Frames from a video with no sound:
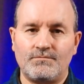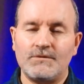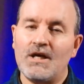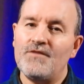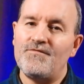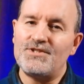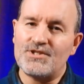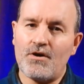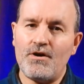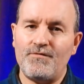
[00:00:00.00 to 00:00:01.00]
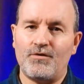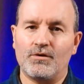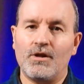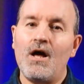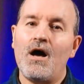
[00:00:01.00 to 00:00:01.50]
For
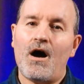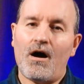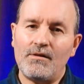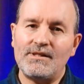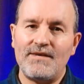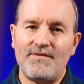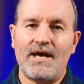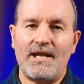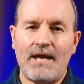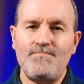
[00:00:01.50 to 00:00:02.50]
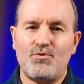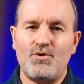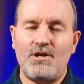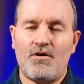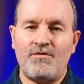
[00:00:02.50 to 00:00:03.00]
Skyfall, I'll give it an
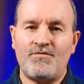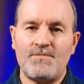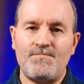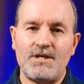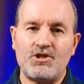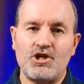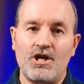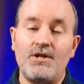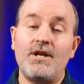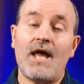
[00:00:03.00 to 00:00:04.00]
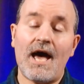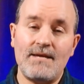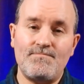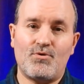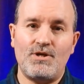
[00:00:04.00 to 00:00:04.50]
8.9 for the picture and an
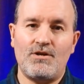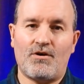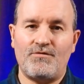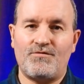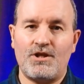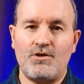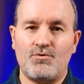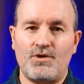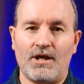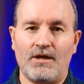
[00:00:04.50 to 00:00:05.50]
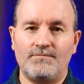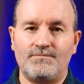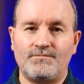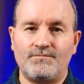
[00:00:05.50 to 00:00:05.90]
8.9 for the audio.